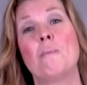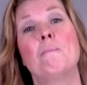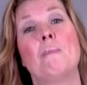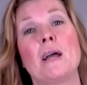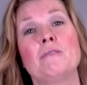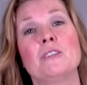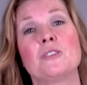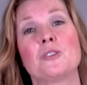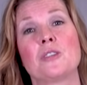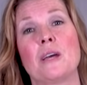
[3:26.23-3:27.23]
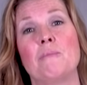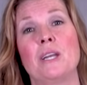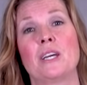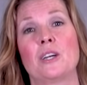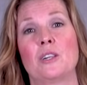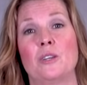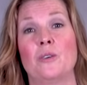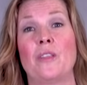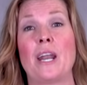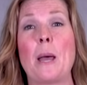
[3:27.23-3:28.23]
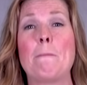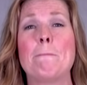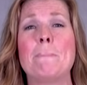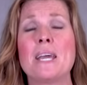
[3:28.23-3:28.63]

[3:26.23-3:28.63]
My research led me to conclude that a